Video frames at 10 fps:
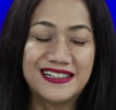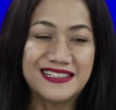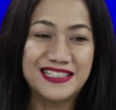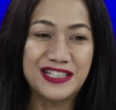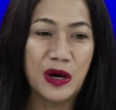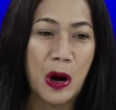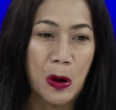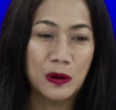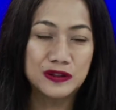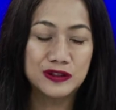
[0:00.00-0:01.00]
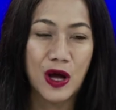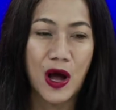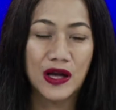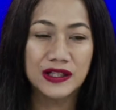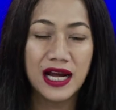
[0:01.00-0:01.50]
she holds
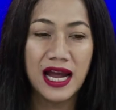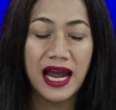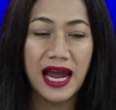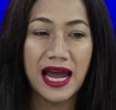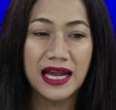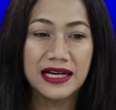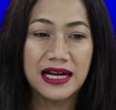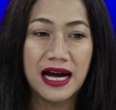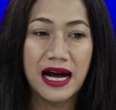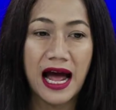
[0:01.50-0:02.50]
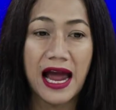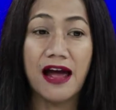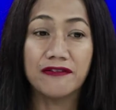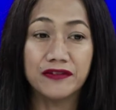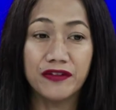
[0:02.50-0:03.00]
on. And I
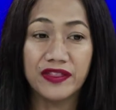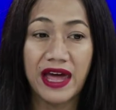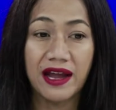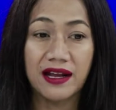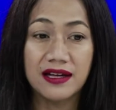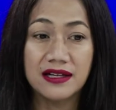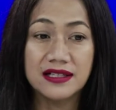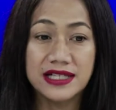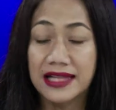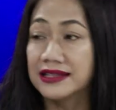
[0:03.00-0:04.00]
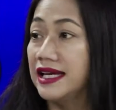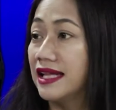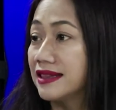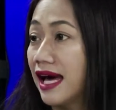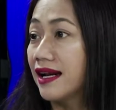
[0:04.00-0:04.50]
have to thank Shanti
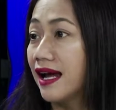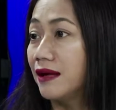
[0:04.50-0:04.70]
and Tara